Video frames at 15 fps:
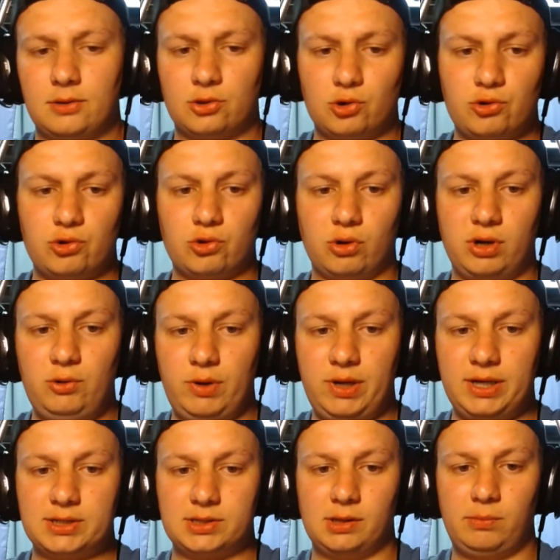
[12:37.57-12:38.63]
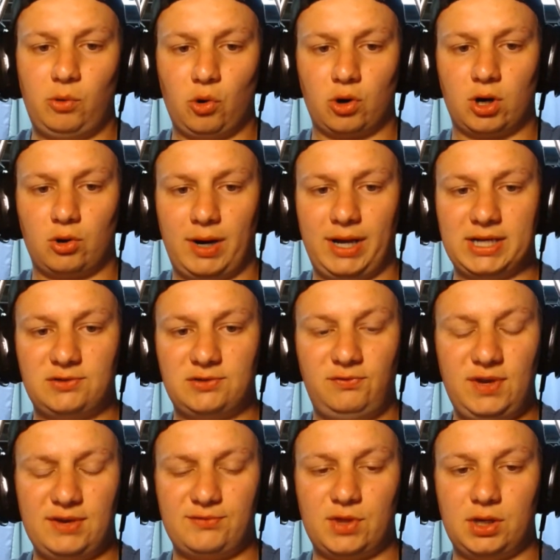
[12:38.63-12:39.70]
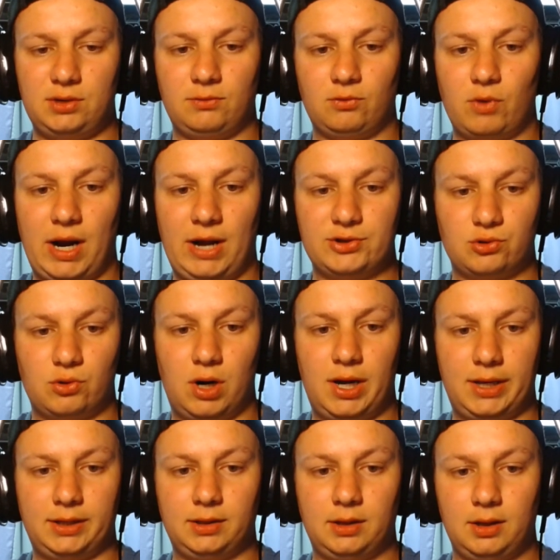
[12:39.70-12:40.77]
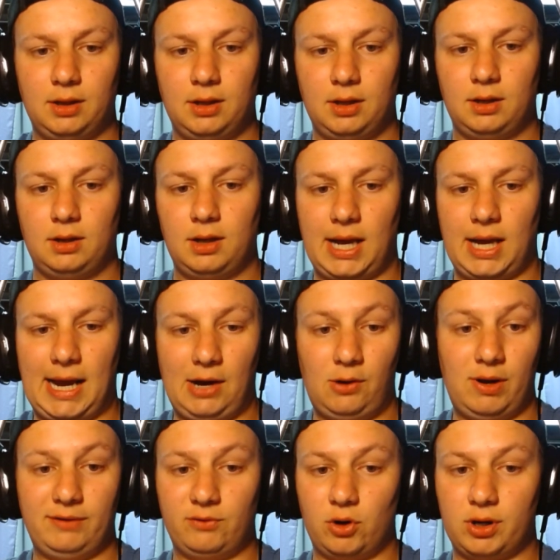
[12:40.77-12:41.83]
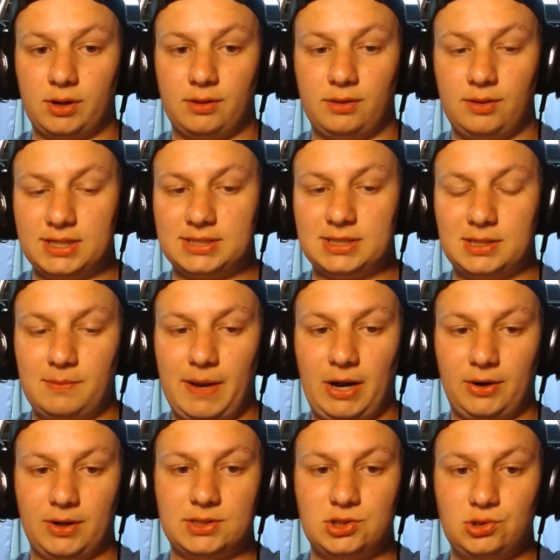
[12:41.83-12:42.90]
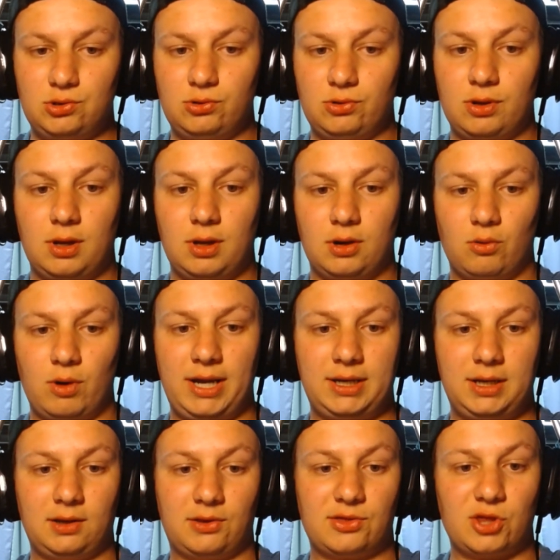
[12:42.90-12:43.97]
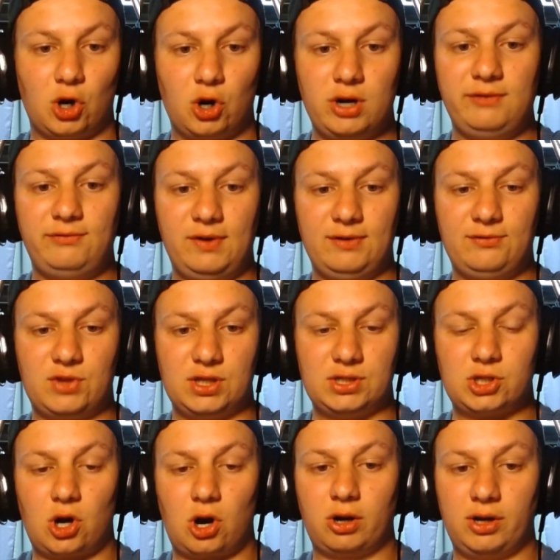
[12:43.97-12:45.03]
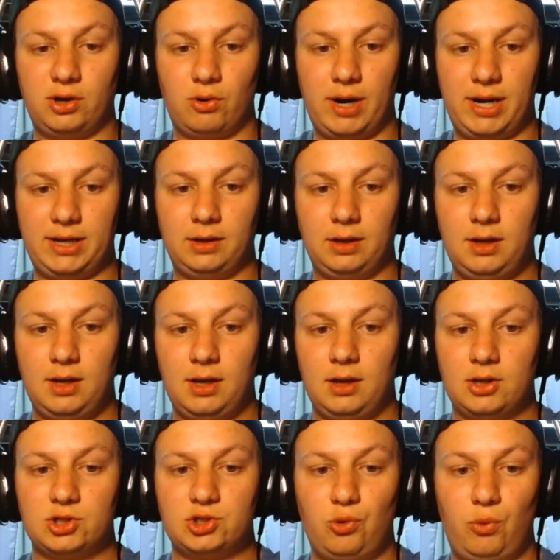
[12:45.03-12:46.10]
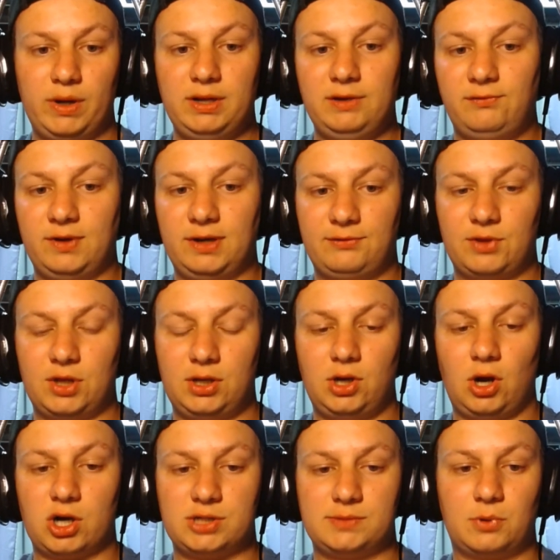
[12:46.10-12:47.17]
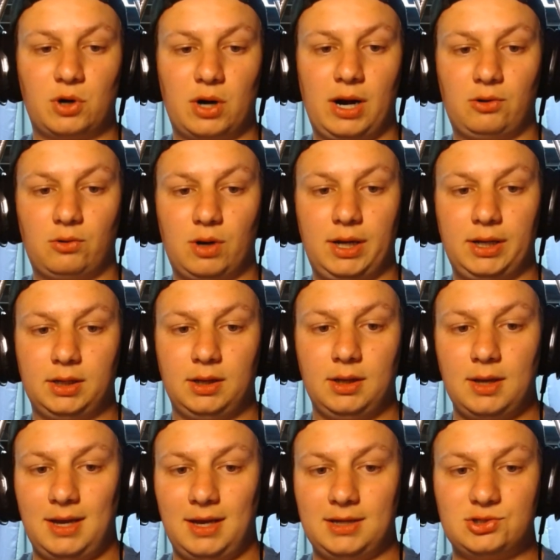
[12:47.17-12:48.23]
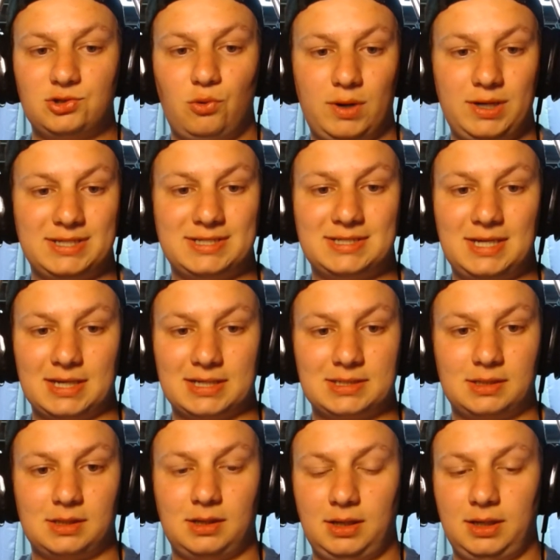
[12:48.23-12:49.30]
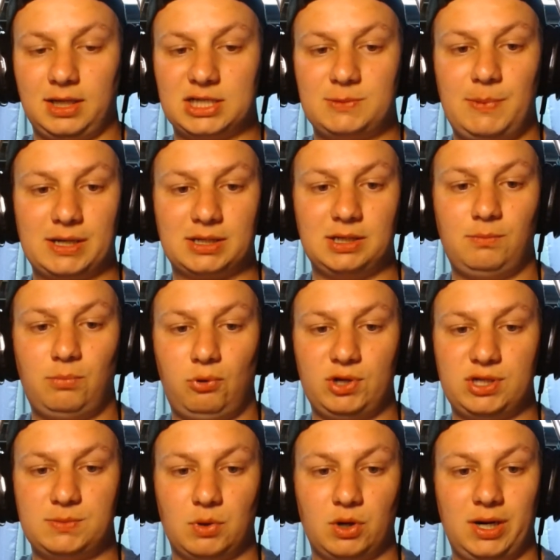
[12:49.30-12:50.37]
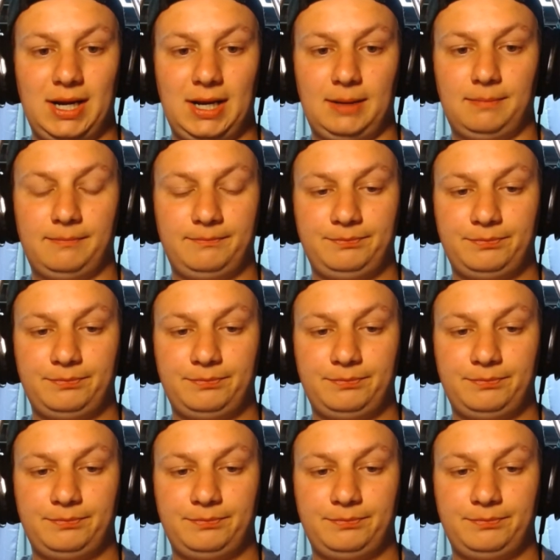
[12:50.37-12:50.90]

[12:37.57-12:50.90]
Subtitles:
Through 3 weeks, Laporta ranks 5th in routes run. However, this is amounted to ranking 35th in target rate, 25th in yards per route run, and 26th in expected points per game.